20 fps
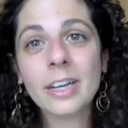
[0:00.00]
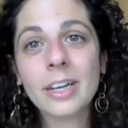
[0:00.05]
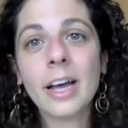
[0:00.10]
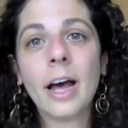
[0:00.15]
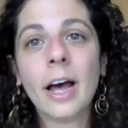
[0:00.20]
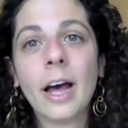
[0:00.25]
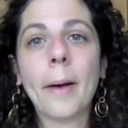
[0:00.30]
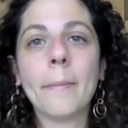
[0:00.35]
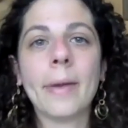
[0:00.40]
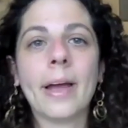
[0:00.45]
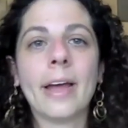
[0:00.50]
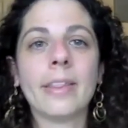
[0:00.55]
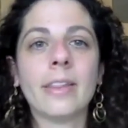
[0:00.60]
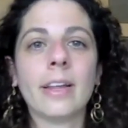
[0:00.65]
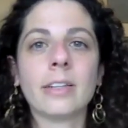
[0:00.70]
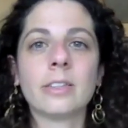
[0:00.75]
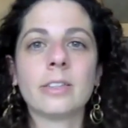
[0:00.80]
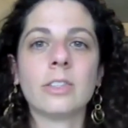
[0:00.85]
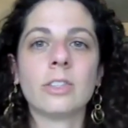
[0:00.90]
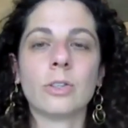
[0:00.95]
And
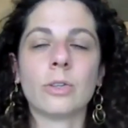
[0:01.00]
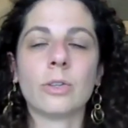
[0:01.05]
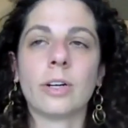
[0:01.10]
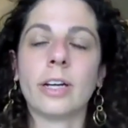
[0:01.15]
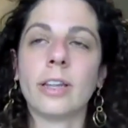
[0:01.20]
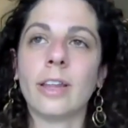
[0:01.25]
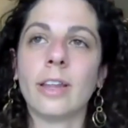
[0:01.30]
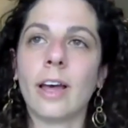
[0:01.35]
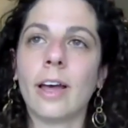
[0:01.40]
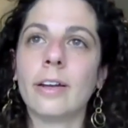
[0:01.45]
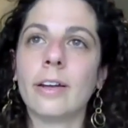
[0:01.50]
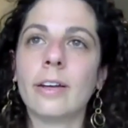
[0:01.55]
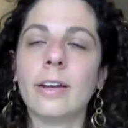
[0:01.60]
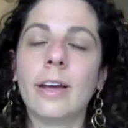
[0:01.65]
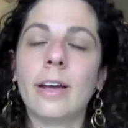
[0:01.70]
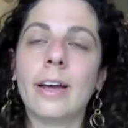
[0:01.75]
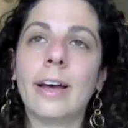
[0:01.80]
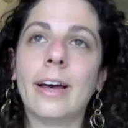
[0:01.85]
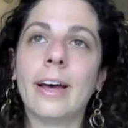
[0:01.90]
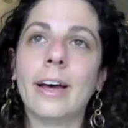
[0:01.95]
that's the story that
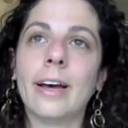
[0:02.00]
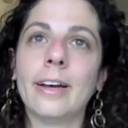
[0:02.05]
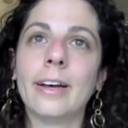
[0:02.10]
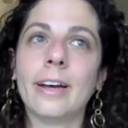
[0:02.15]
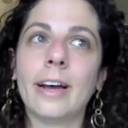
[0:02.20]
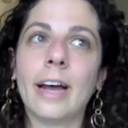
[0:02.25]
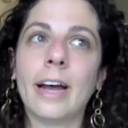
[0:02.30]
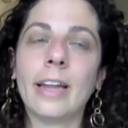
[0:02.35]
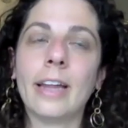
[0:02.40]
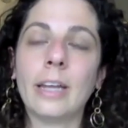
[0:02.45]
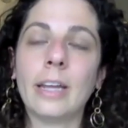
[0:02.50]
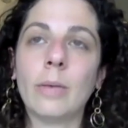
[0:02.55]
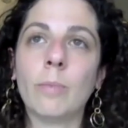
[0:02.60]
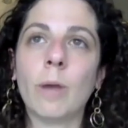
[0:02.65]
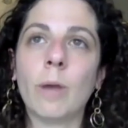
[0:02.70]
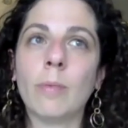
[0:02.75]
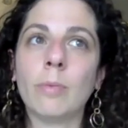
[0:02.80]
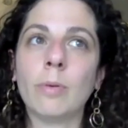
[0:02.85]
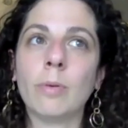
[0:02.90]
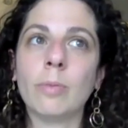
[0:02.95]
I think
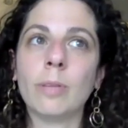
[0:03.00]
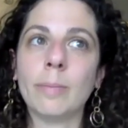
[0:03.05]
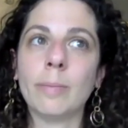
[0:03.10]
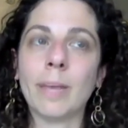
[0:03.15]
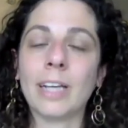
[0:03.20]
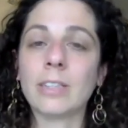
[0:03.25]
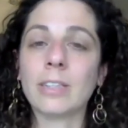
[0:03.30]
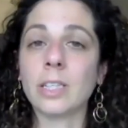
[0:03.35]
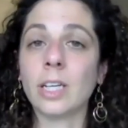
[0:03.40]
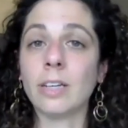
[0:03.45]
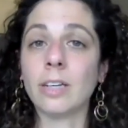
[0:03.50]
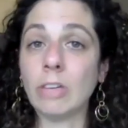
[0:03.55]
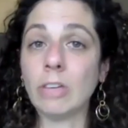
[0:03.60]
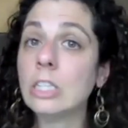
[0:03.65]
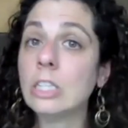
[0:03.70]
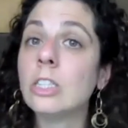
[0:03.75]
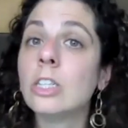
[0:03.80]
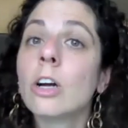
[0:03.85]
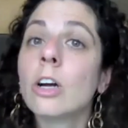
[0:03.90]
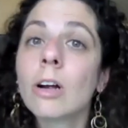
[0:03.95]
probably makes life
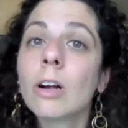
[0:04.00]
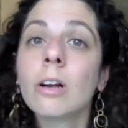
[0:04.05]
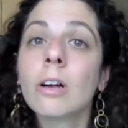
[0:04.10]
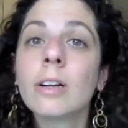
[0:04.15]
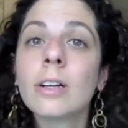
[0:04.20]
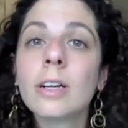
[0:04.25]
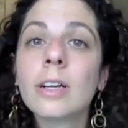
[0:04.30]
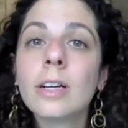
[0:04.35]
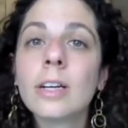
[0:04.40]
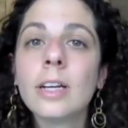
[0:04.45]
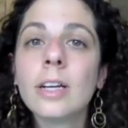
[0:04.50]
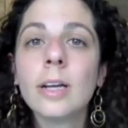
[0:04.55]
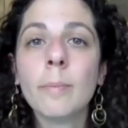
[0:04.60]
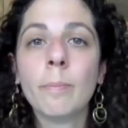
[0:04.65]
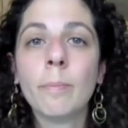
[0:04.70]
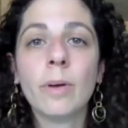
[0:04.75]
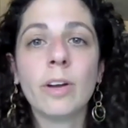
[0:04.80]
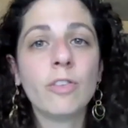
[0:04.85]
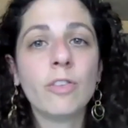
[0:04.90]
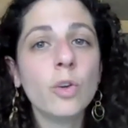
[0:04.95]
easier.
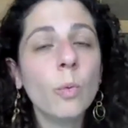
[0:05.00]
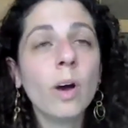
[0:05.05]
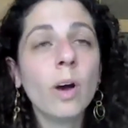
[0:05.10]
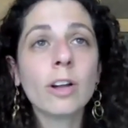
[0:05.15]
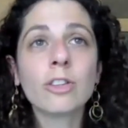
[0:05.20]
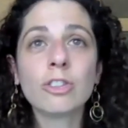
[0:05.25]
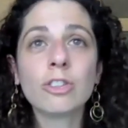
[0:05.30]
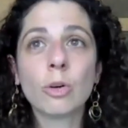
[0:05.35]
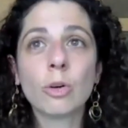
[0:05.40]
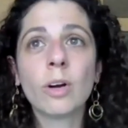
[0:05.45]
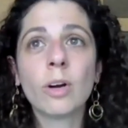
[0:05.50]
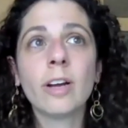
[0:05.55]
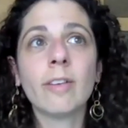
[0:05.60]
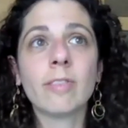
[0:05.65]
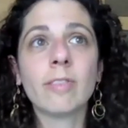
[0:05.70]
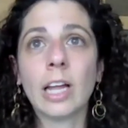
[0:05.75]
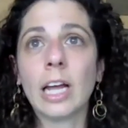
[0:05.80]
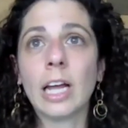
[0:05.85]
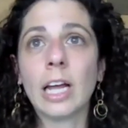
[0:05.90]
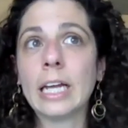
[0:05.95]
But if you want a story
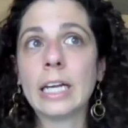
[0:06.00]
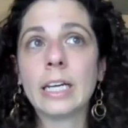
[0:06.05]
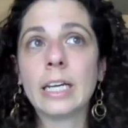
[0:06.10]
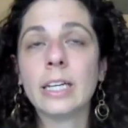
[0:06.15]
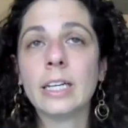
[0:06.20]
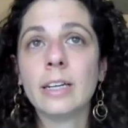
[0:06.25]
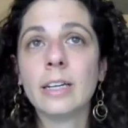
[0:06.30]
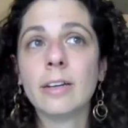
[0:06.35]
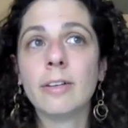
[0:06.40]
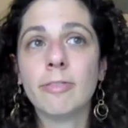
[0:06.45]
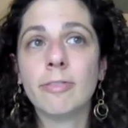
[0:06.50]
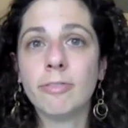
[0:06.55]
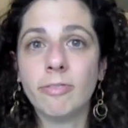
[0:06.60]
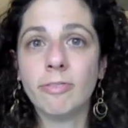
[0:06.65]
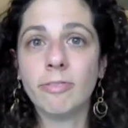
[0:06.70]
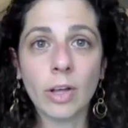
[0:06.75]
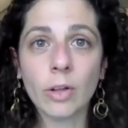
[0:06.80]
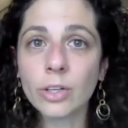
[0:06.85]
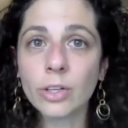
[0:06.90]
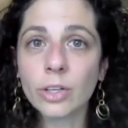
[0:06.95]
of like
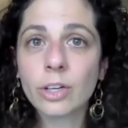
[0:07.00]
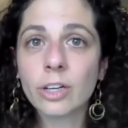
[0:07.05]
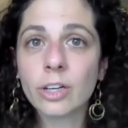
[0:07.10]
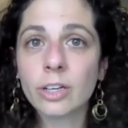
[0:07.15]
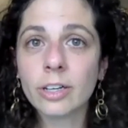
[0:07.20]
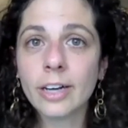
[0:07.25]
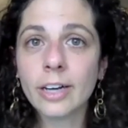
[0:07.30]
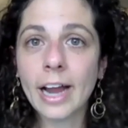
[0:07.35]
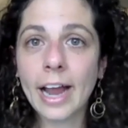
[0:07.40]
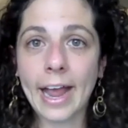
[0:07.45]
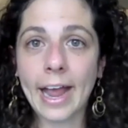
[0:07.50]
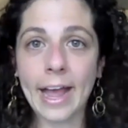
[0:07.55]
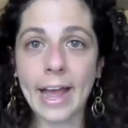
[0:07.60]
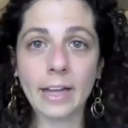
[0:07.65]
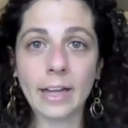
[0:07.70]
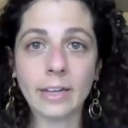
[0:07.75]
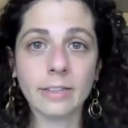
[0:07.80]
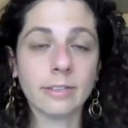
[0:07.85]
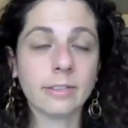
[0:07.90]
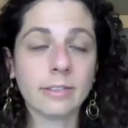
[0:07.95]
failure
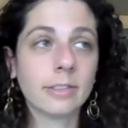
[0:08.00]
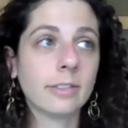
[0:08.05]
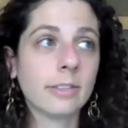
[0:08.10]
and,